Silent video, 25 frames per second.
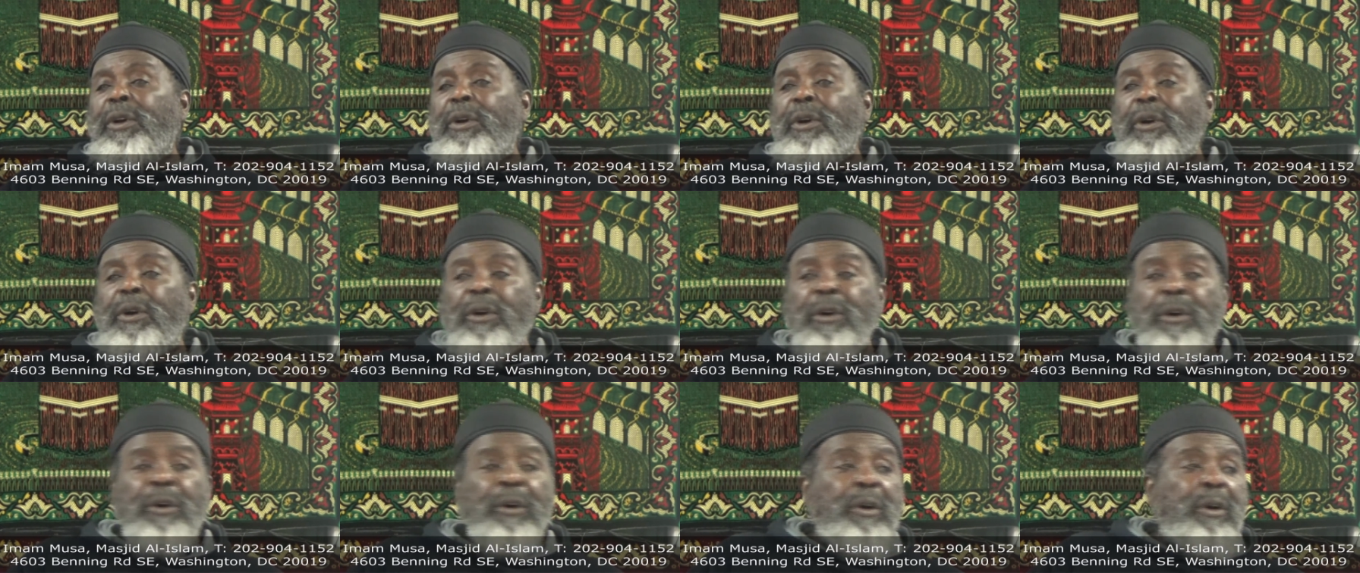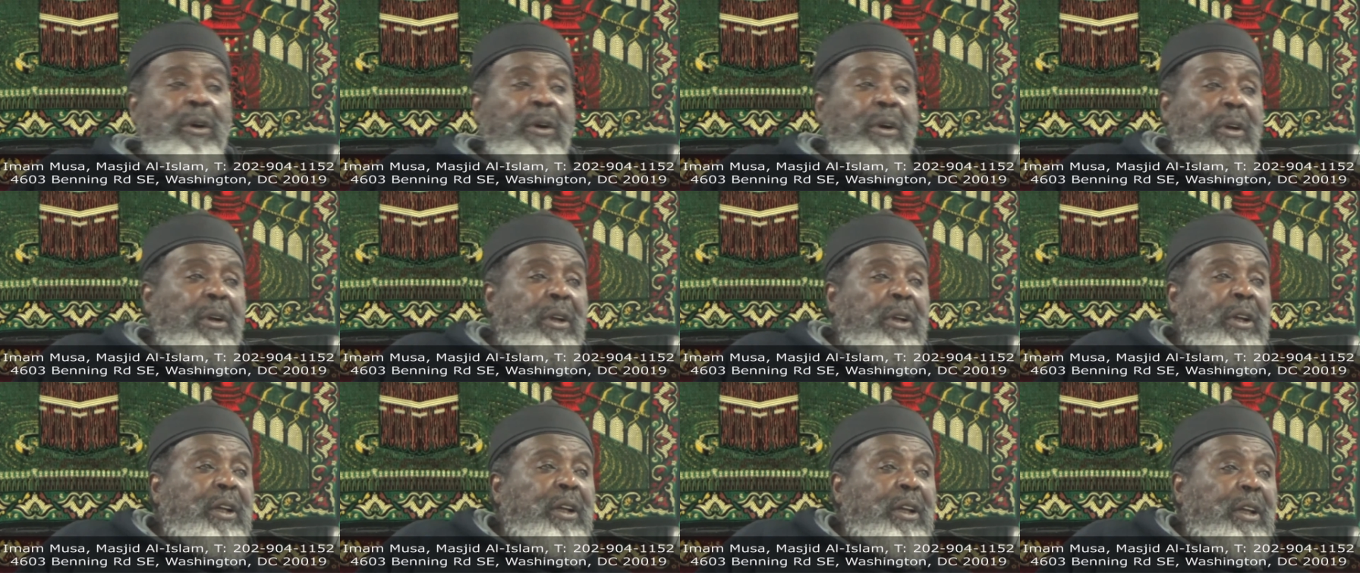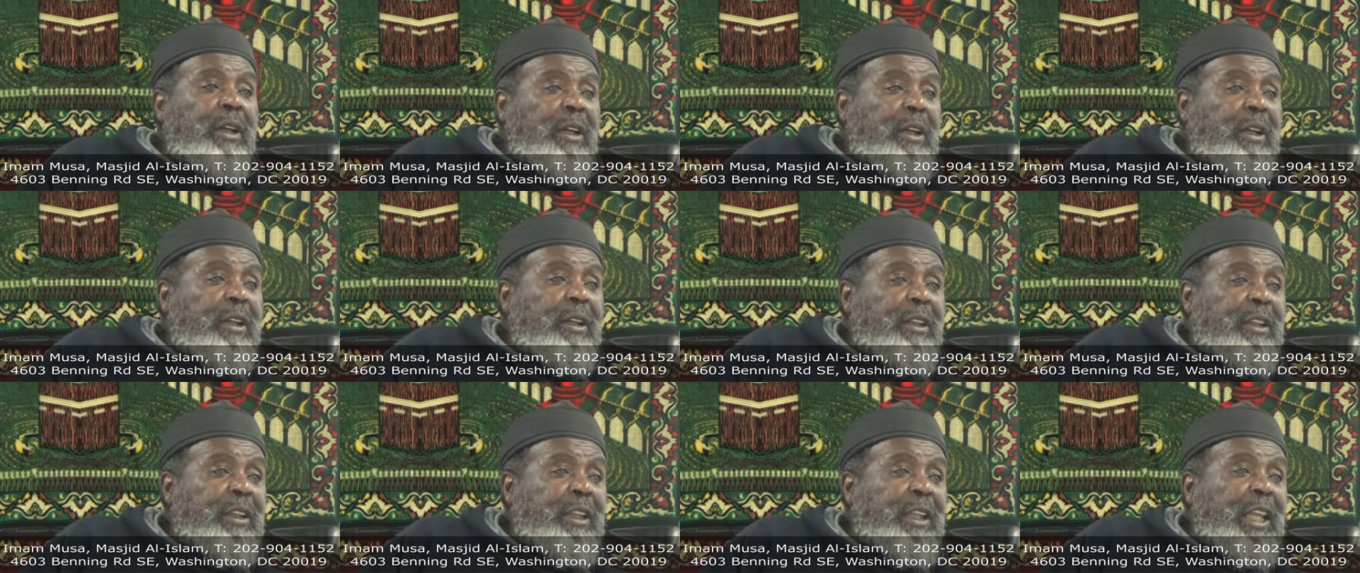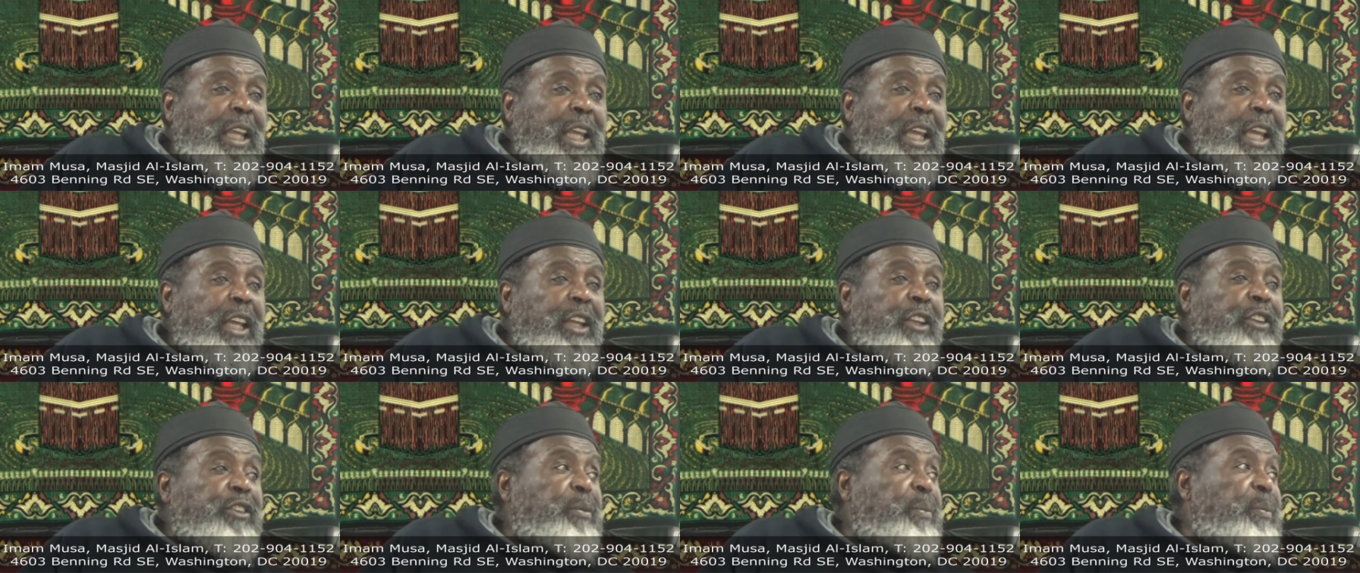or the
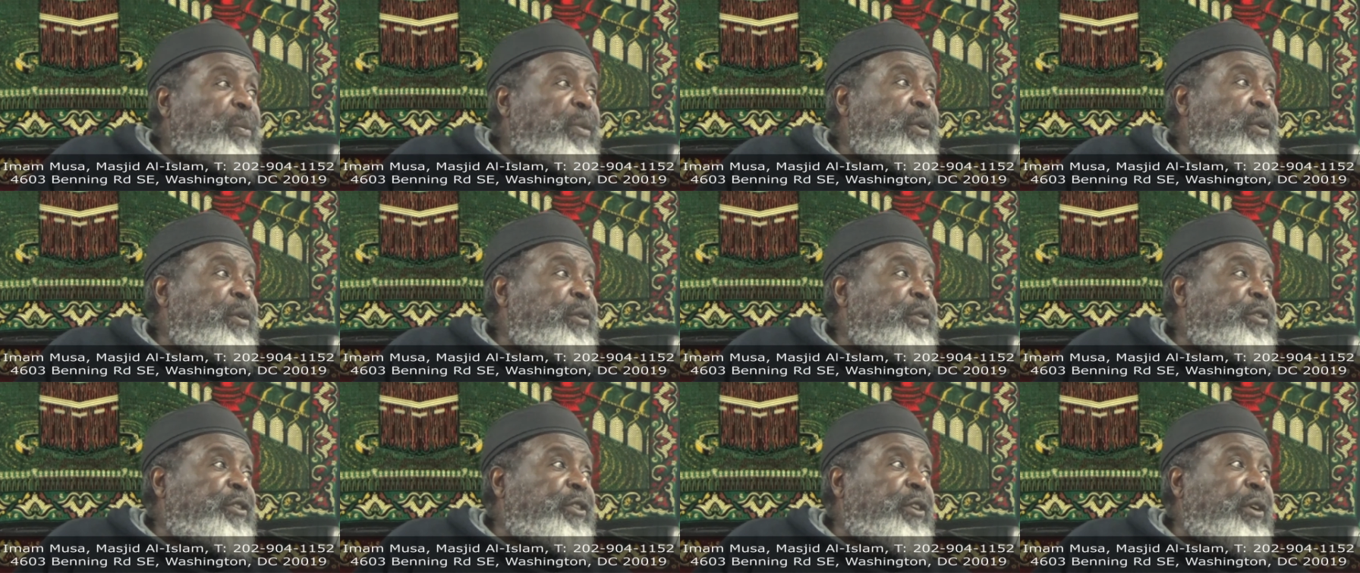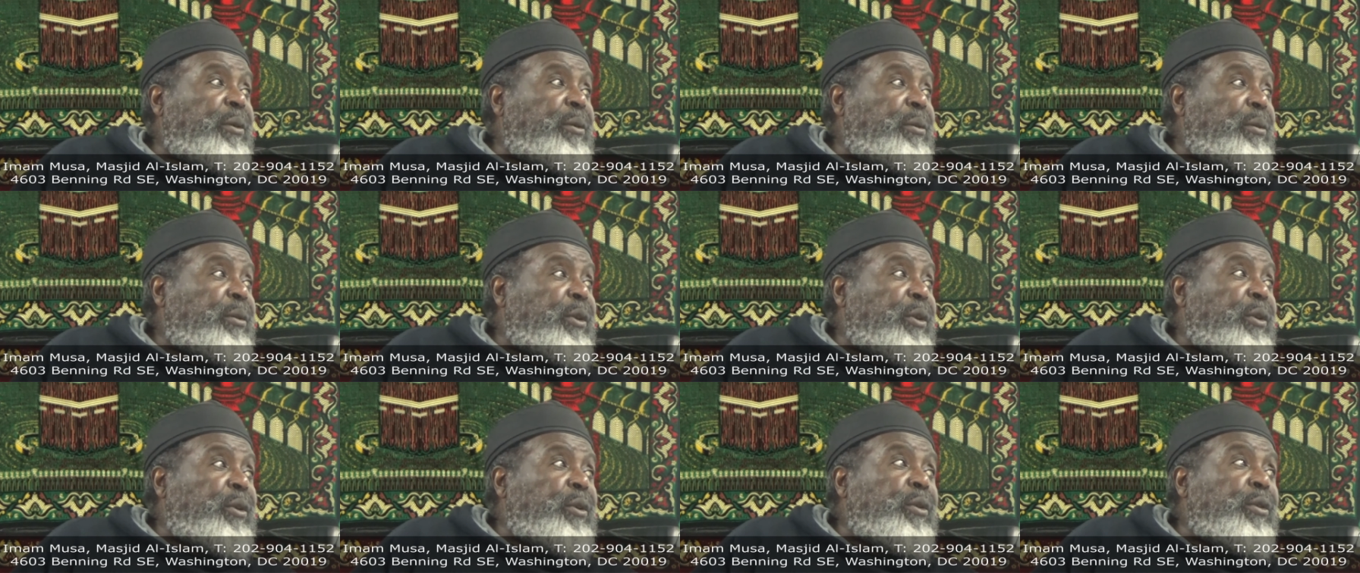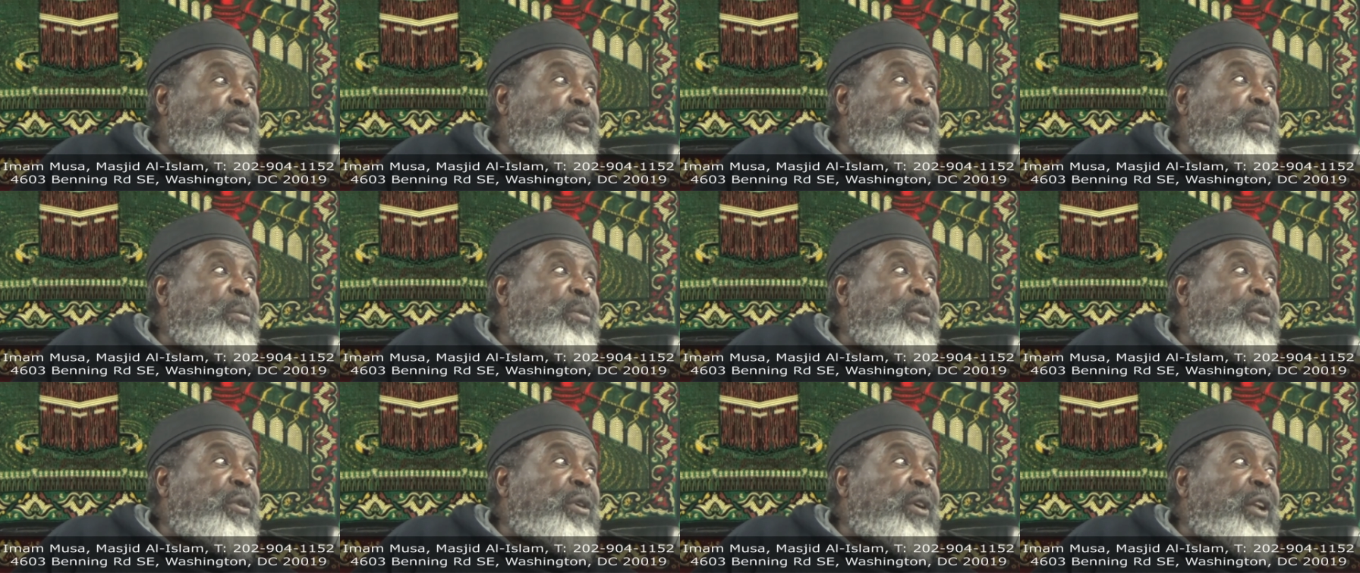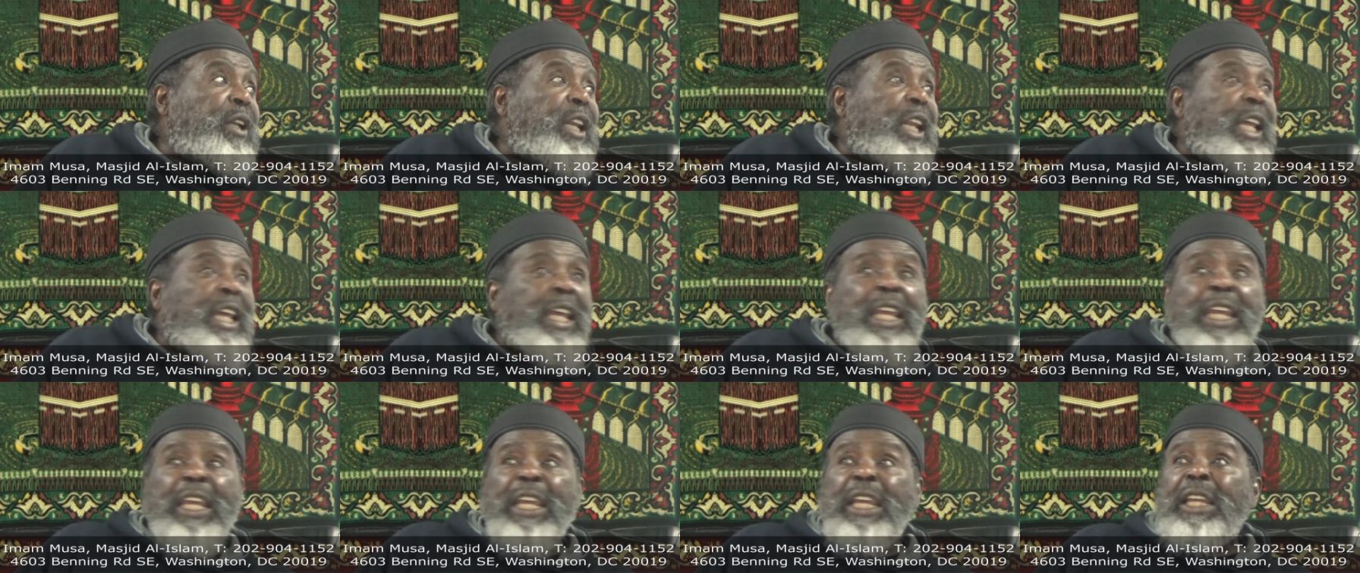experts on Ooga Booga
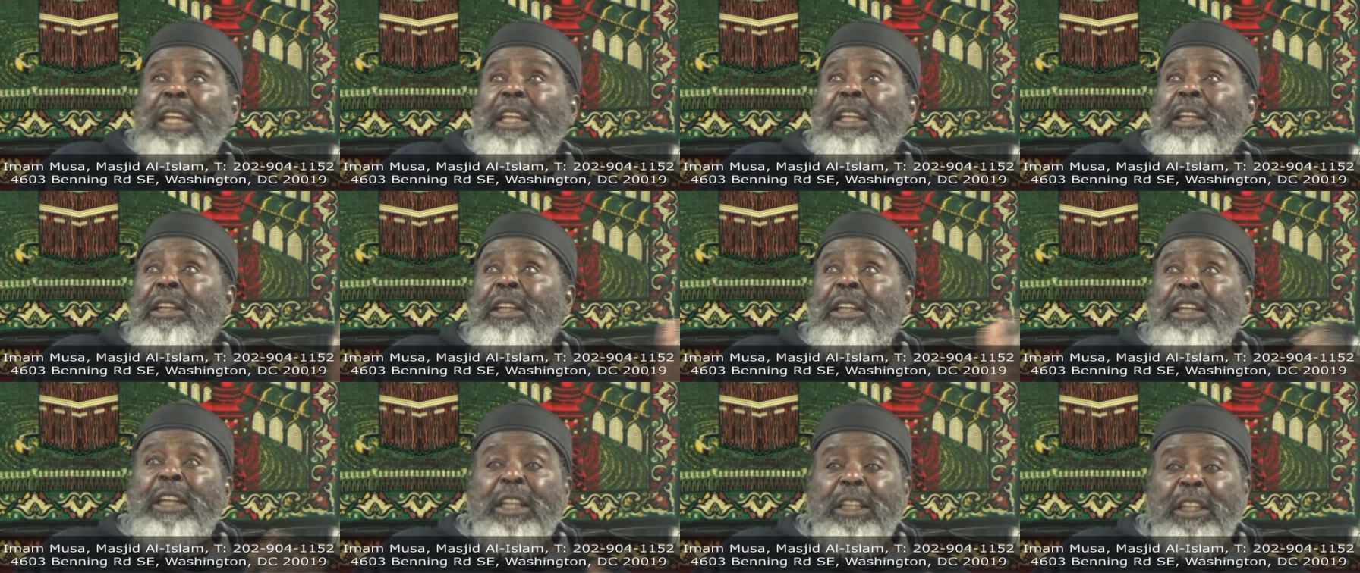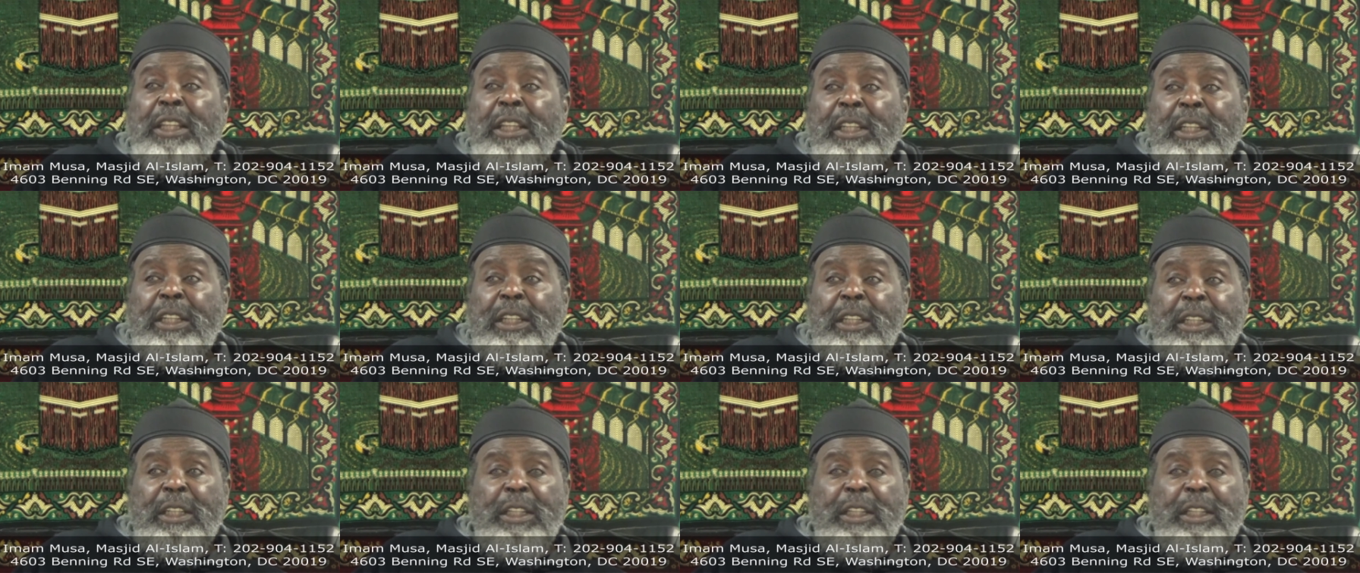land or nothing.